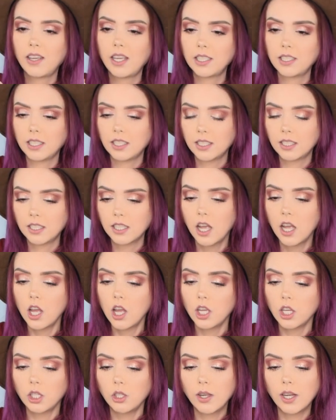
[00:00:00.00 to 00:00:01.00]
-day basis.
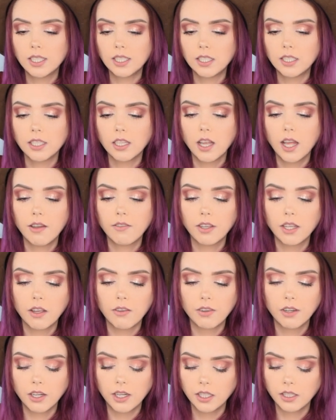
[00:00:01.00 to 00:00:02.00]
You guys can tell I have like
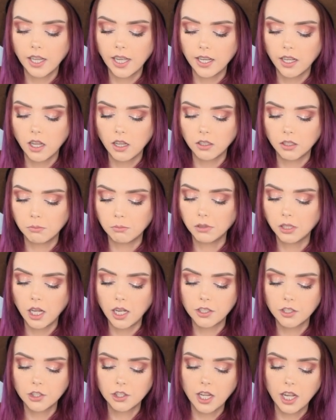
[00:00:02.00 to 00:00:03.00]
a very light colored
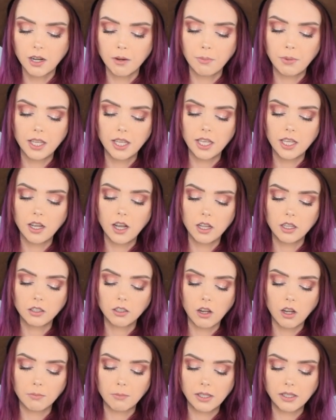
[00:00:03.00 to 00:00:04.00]
blush, kind of pinky
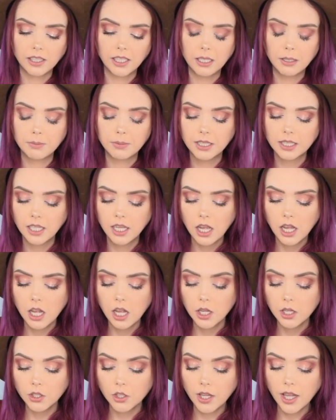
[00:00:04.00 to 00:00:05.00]
color on my lips.
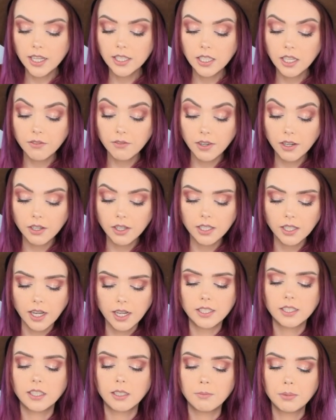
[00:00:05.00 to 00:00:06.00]
So that's a very
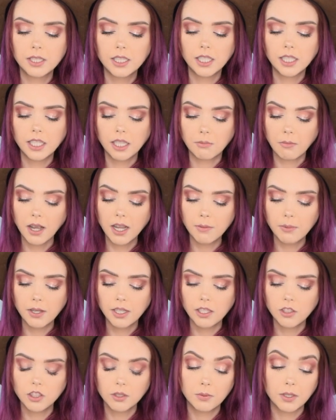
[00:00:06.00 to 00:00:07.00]
nice lipstick in my
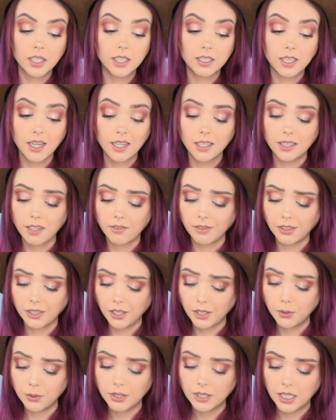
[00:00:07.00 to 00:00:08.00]
opinion, just because I can
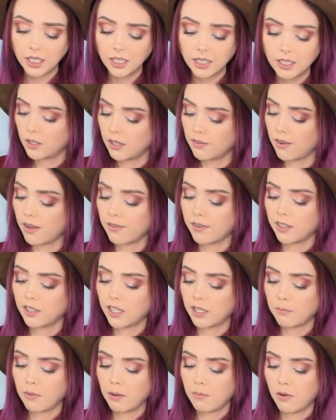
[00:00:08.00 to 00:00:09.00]
definitely use it. If I felt
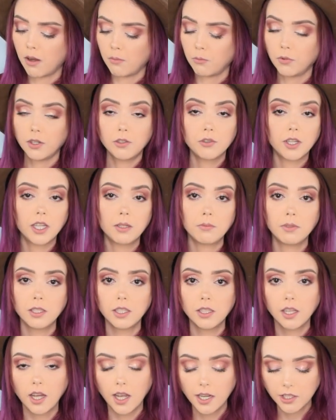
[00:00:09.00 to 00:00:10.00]
like my mom would trade
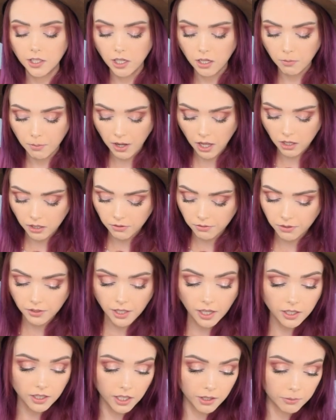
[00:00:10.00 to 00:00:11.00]
me the eyeshadow palette for
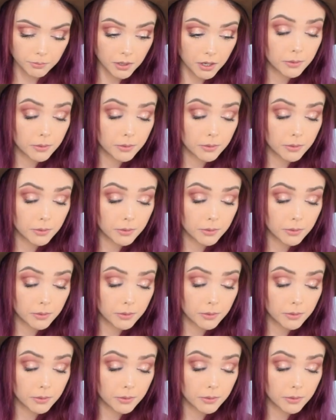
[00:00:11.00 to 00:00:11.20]
that, I would